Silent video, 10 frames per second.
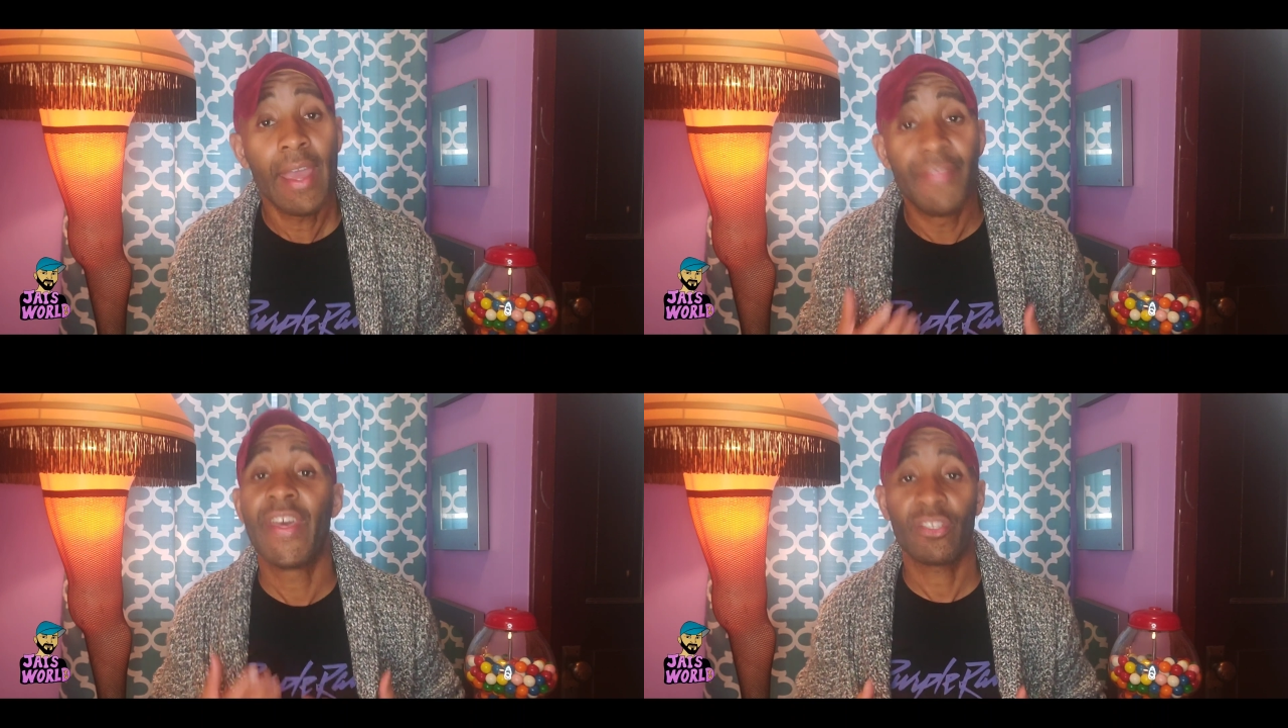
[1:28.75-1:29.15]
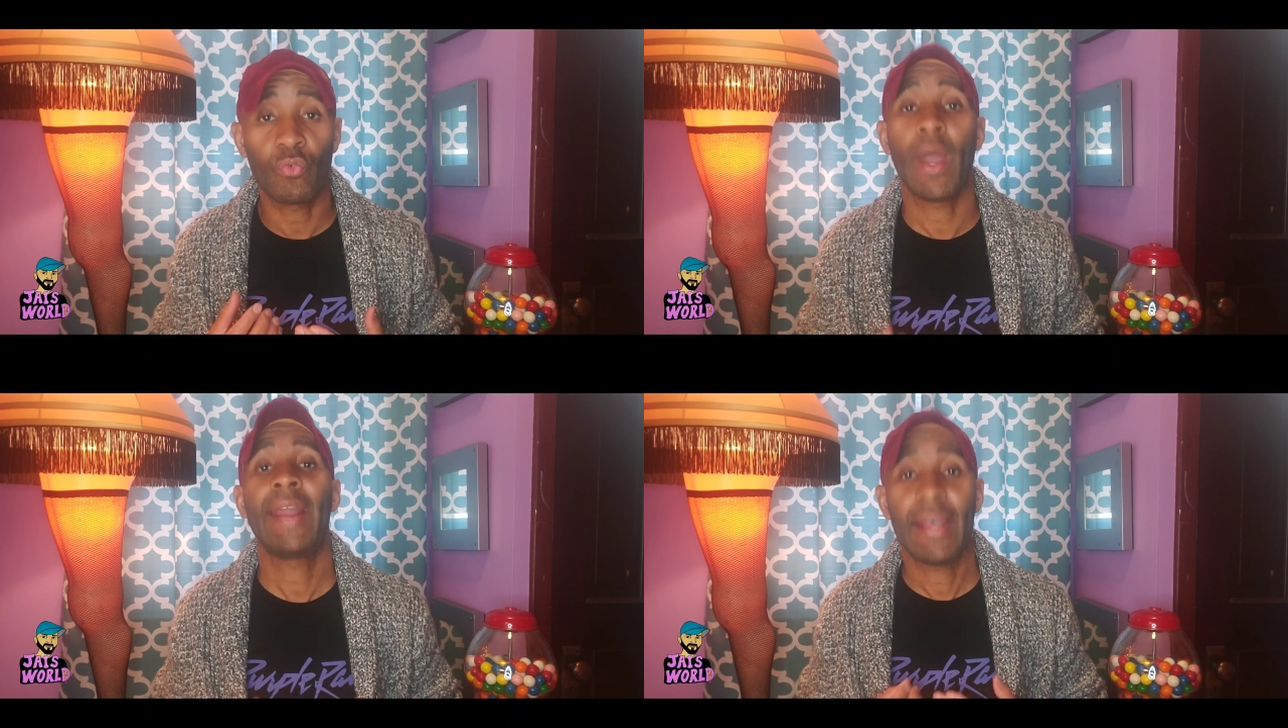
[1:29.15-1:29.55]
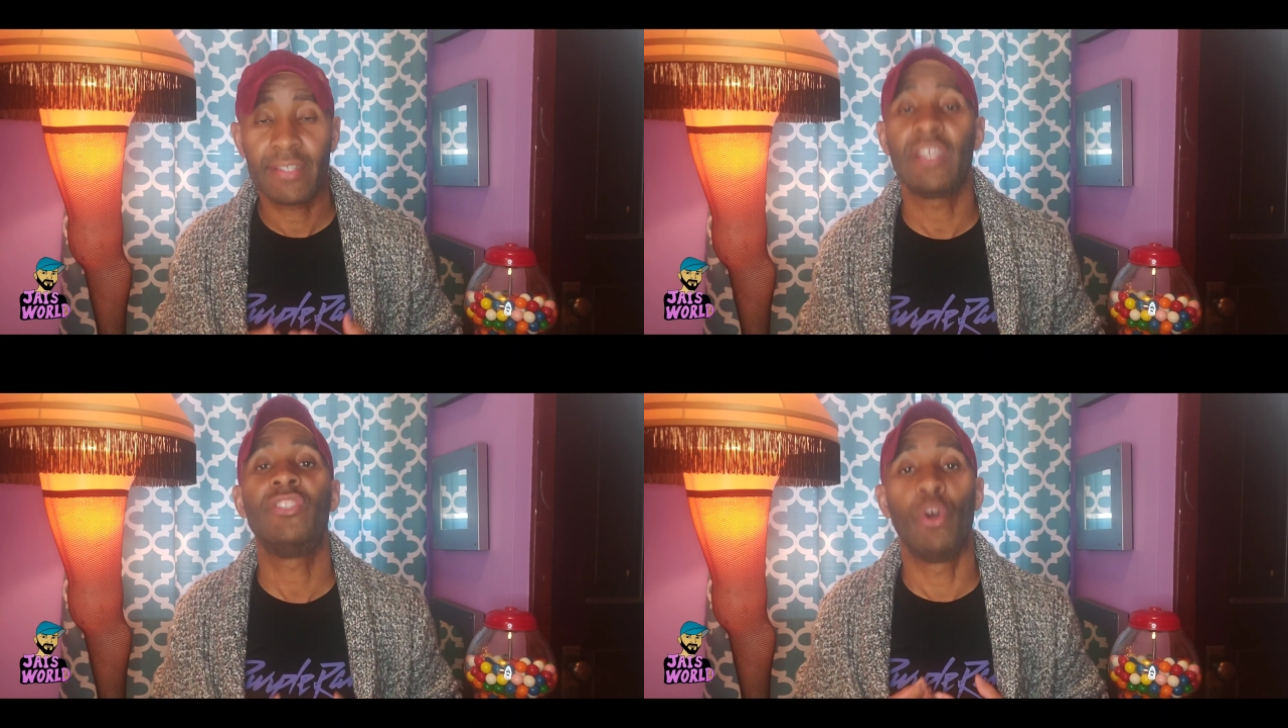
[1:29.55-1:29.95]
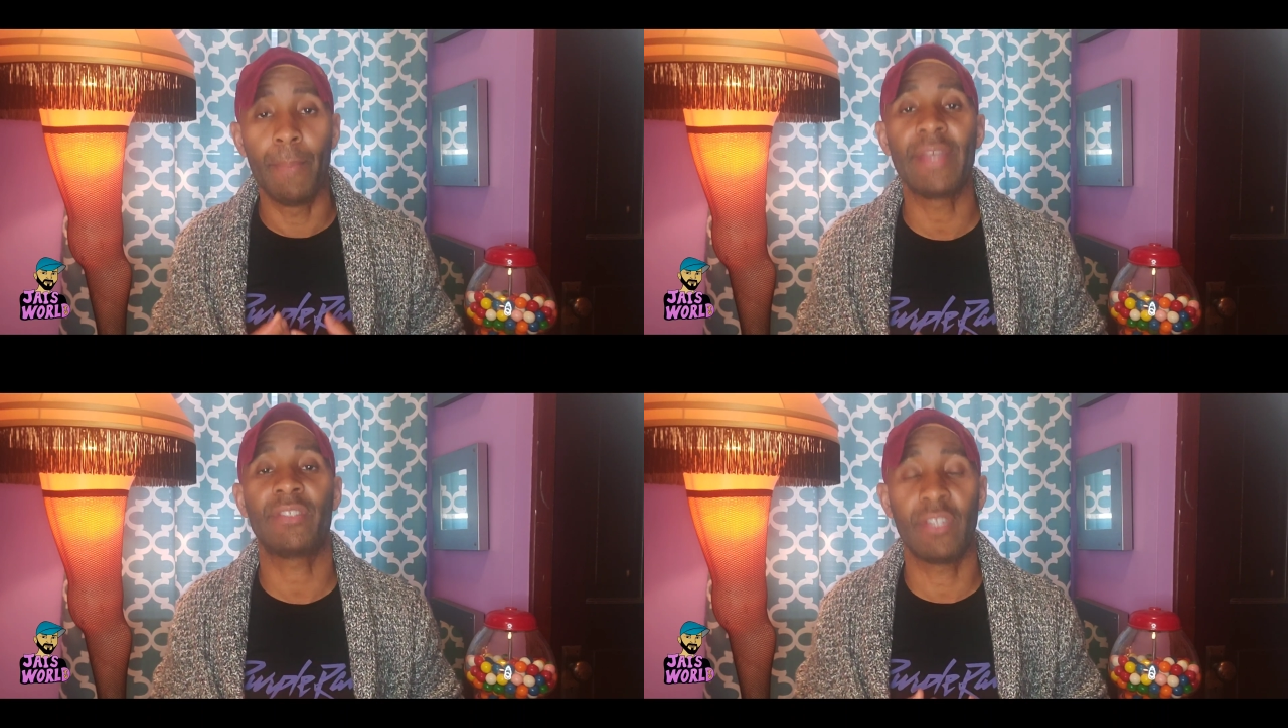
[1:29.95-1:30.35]
and that's right, I said
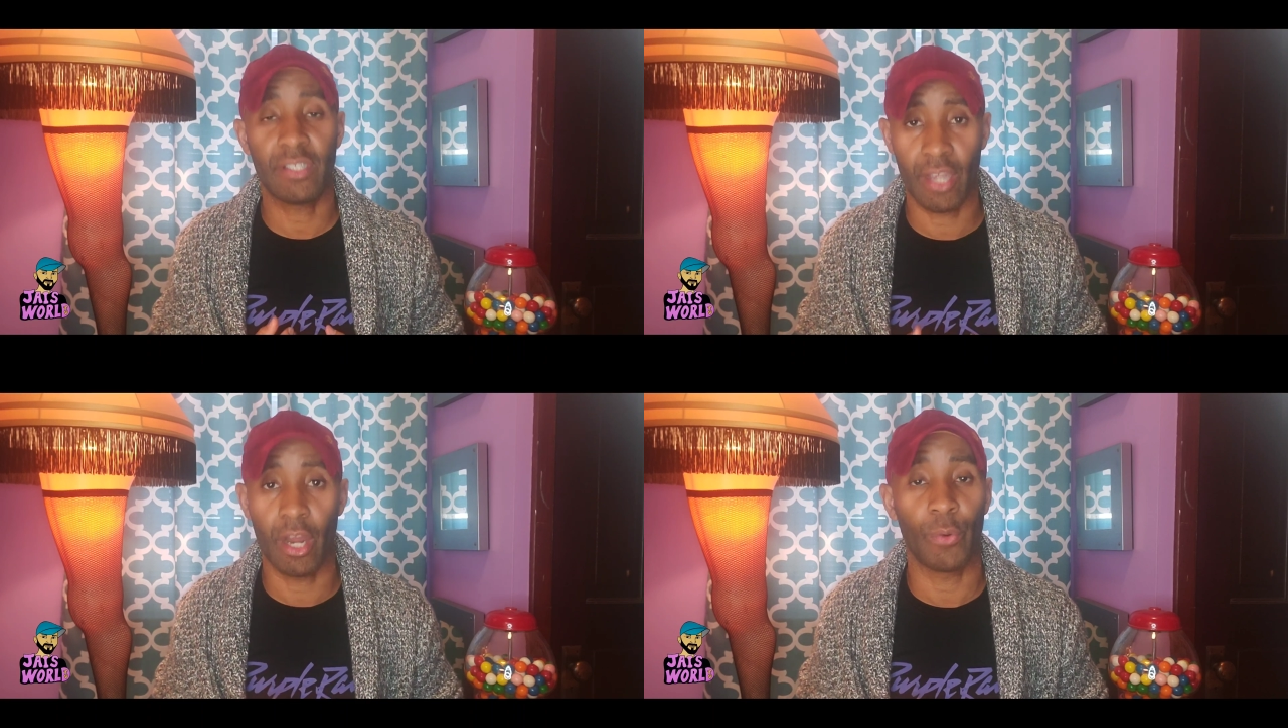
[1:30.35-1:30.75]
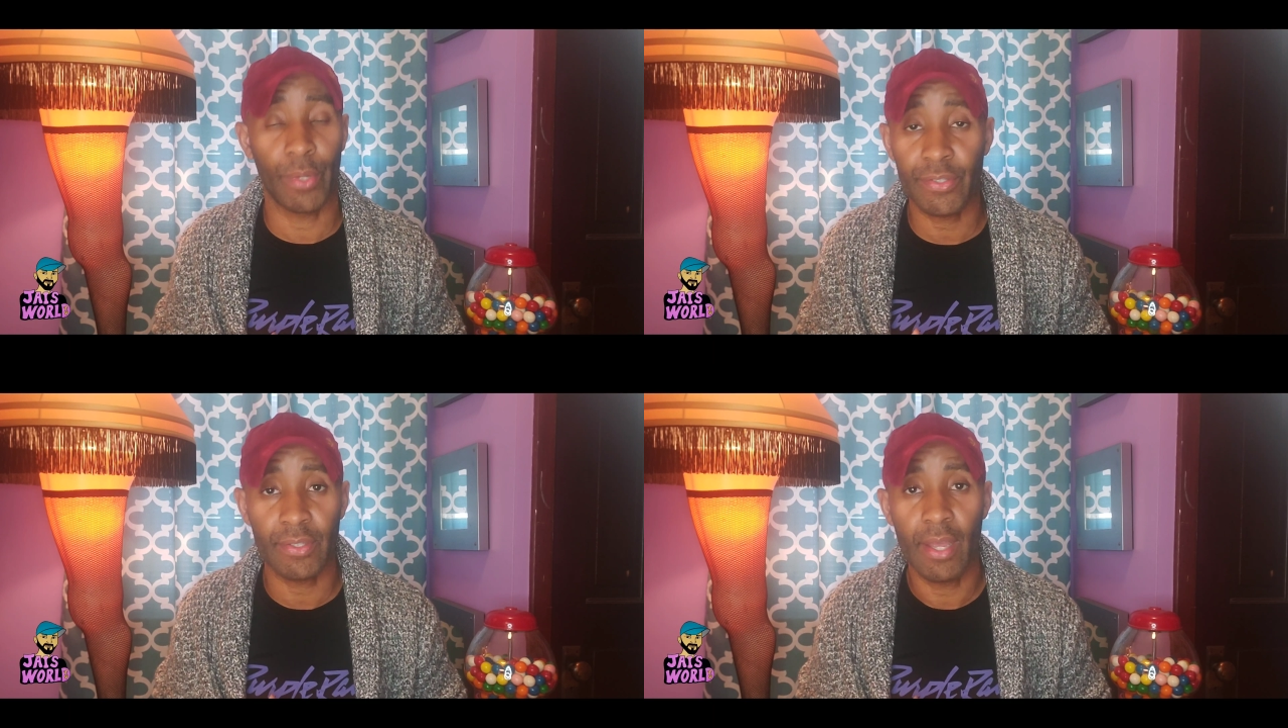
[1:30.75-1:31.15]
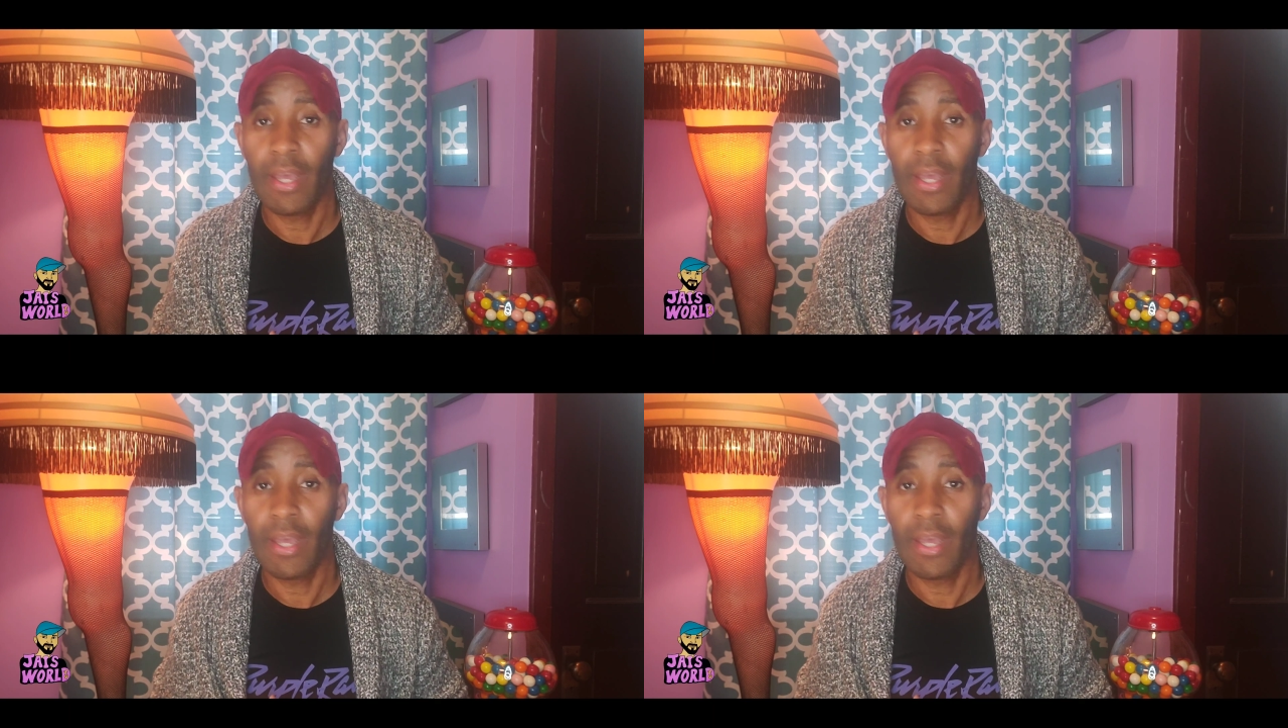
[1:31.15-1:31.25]
domestic terrorists.